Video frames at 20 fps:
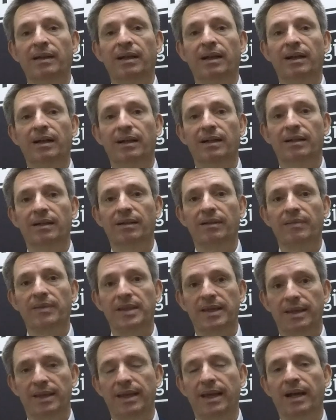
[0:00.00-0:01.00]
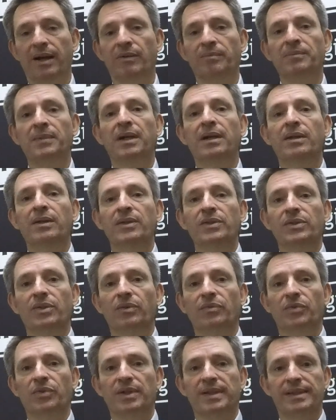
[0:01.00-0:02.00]
the account. So
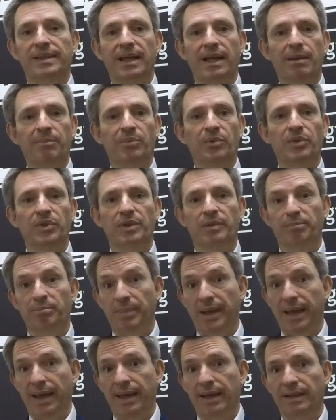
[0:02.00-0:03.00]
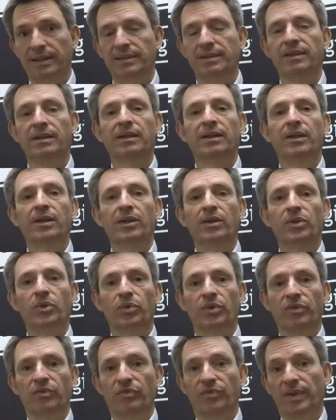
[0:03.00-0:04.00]
for example, your banks,
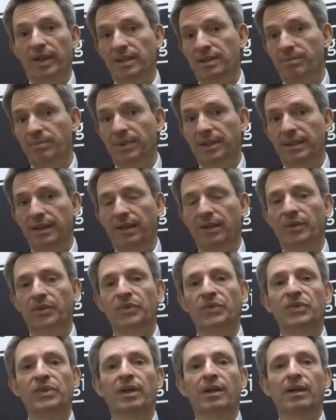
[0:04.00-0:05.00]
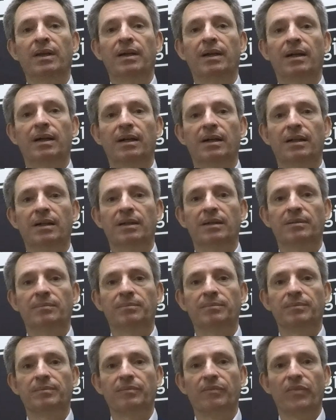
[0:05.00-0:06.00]
your investment house,
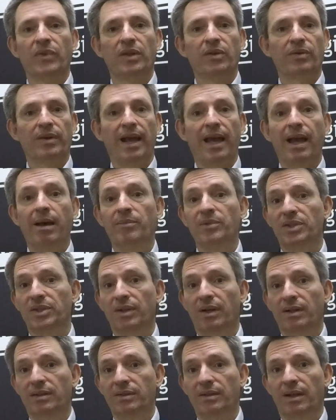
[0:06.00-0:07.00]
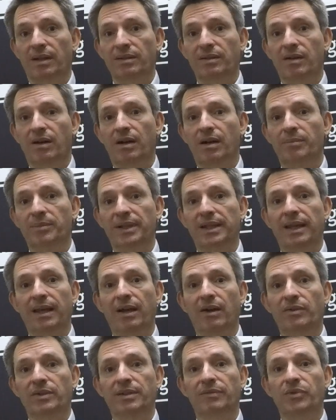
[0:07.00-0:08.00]
your Amazon.com
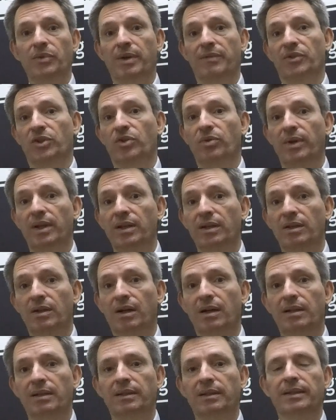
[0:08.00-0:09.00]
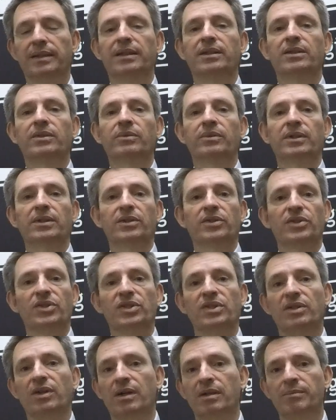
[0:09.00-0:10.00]
account if you have a credit card linked to it, your
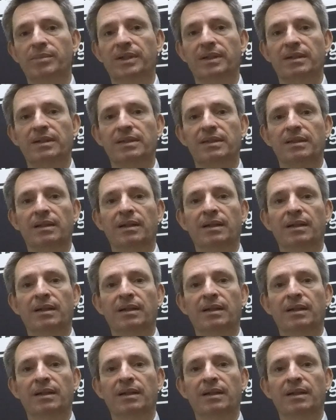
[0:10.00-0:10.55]
Starbucks